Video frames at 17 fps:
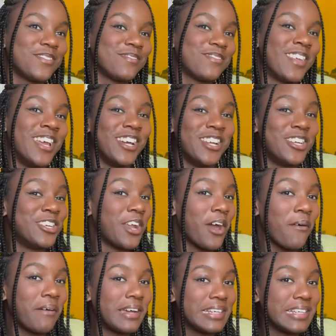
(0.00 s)
know
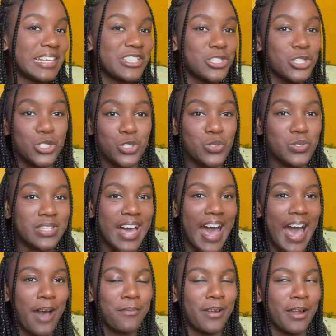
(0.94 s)
I need to do
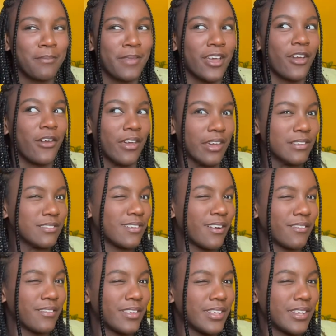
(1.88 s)
that, but I'm like, okay, do I
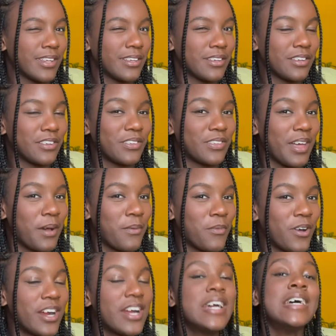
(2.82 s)
really need to do that
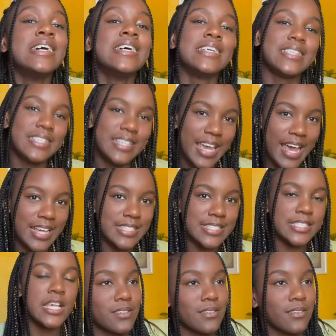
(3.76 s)
more? Yes.
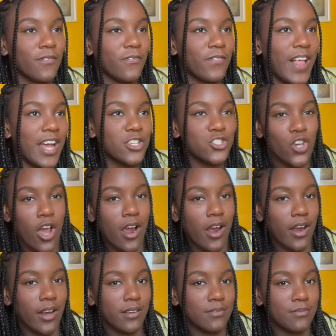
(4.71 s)

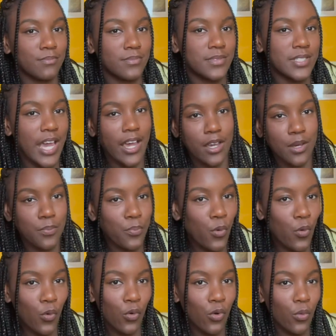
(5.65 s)
Flashcard, deck
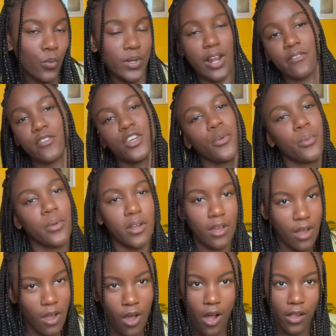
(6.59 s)
pool, whatever you want to
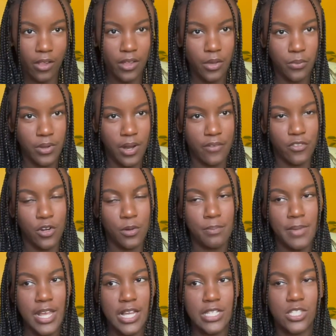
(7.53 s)
call it, whatever
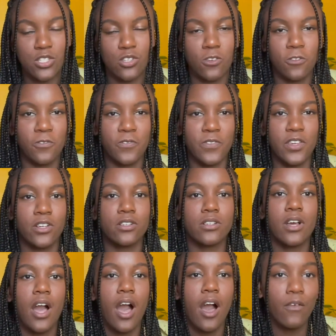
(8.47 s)
makes you feel
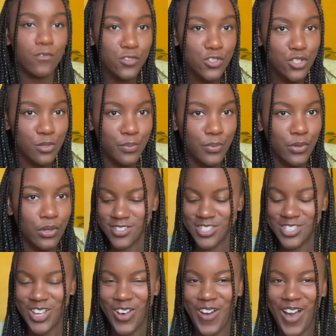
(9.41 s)
comfortable.
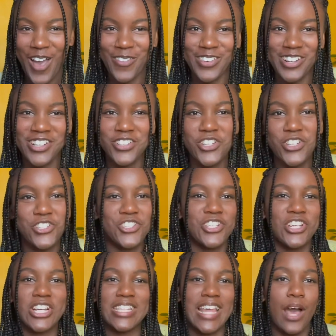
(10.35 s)
So I wanted to
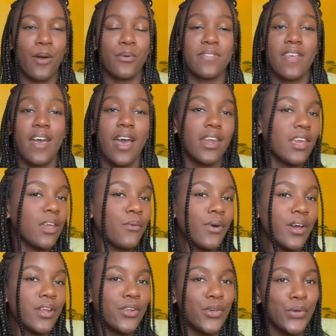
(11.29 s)
share that with
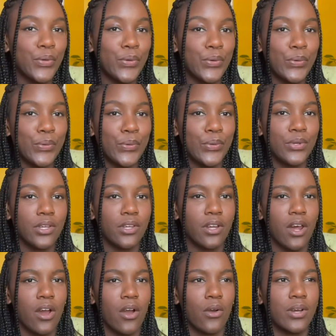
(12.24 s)
anyone who, you
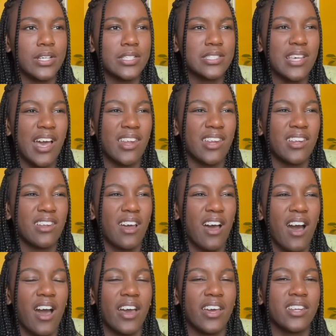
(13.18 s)
know, is kind of
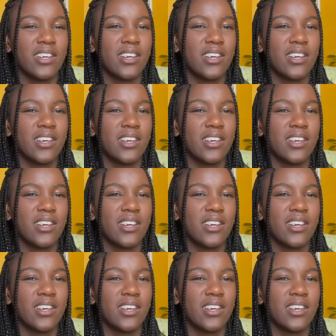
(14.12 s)
not